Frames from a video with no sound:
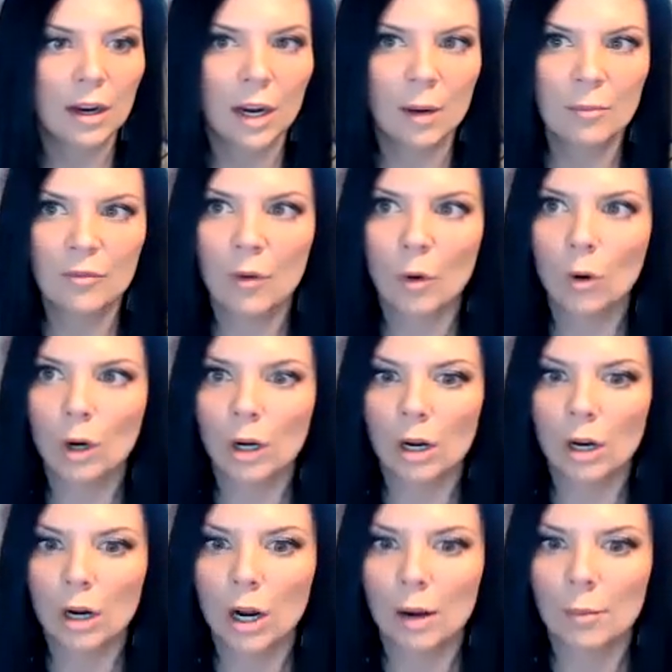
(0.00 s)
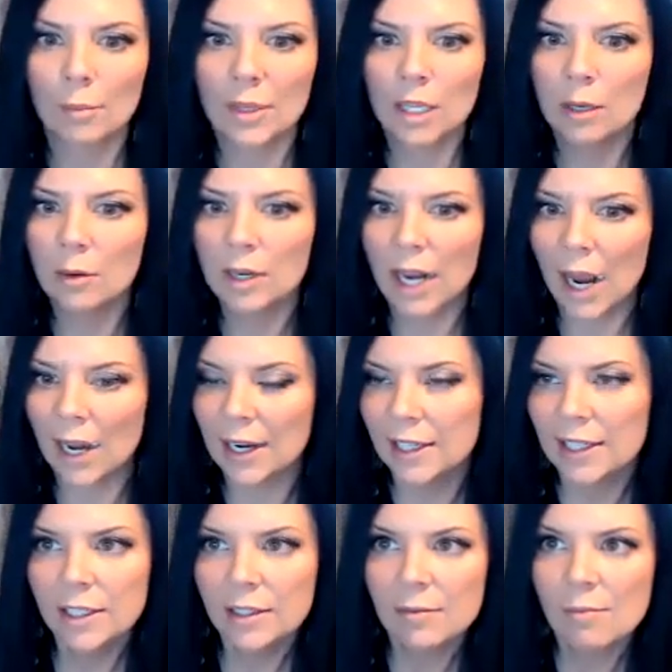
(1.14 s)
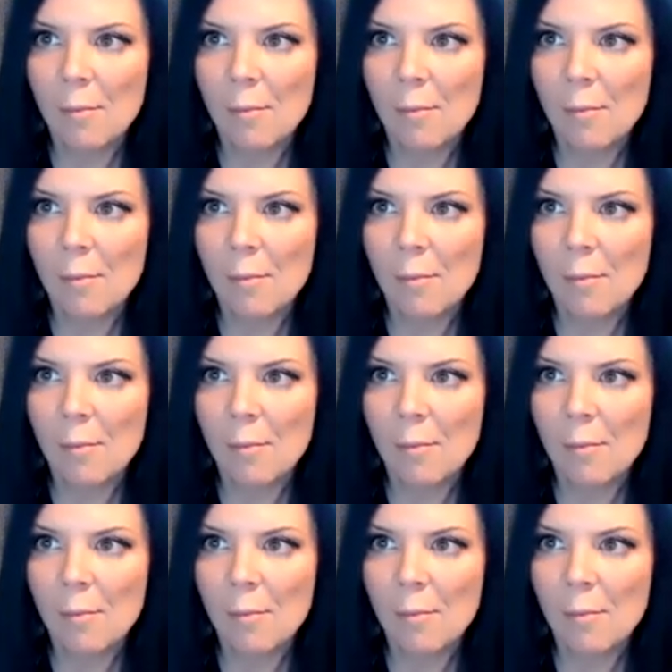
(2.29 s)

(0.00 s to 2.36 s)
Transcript: up for Q&A.